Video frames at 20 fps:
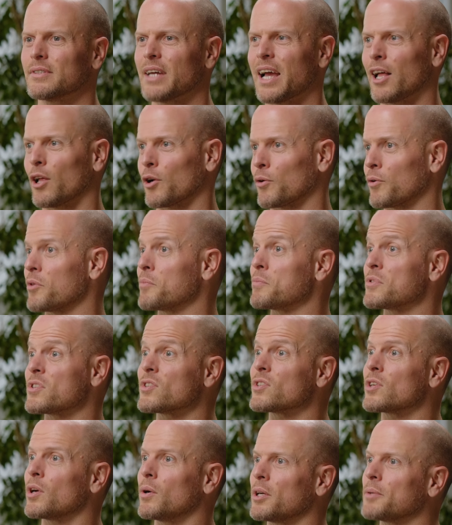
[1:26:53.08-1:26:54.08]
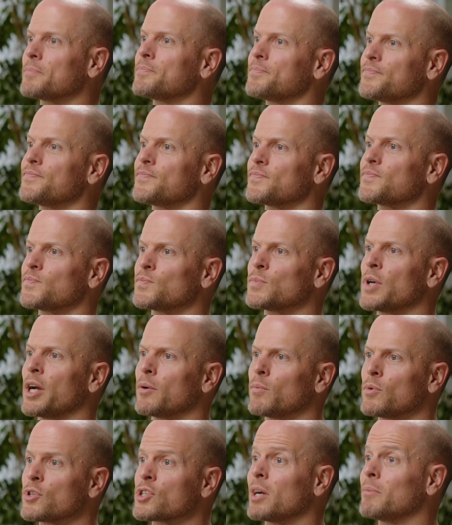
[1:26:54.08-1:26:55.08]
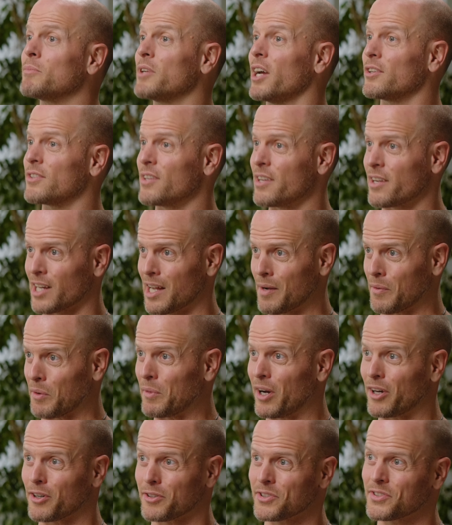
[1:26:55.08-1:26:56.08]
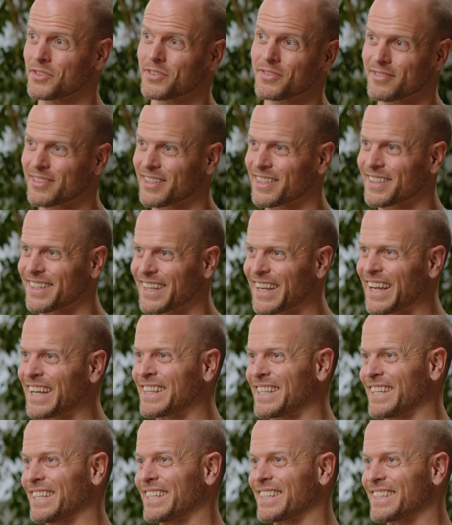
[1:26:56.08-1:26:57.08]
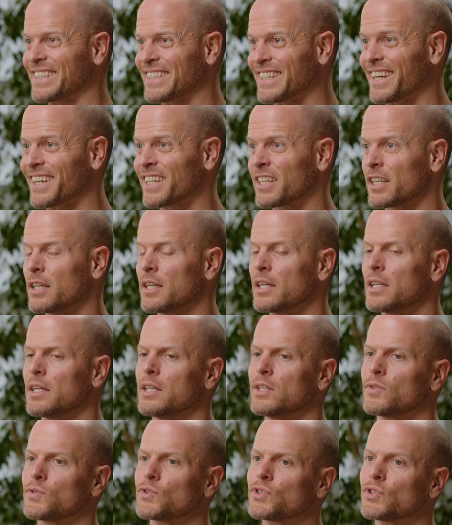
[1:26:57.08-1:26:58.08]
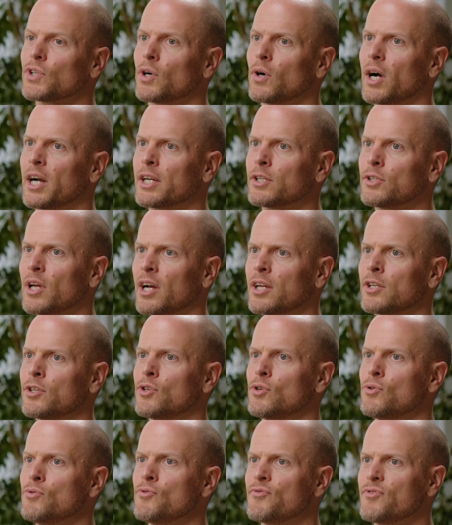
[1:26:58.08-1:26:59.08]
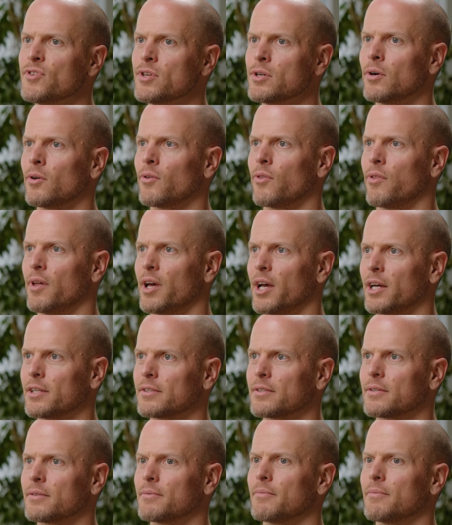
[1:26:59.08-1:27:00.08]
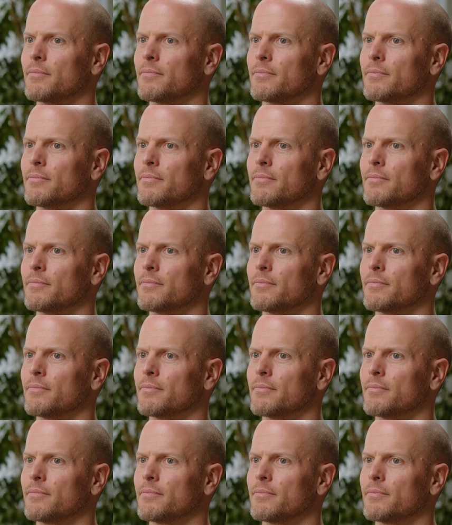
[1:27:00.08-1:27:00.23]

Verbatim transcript: algorithms and so on, right? right which come down to economic models right. at the end of the day. Right. So I, I do feel that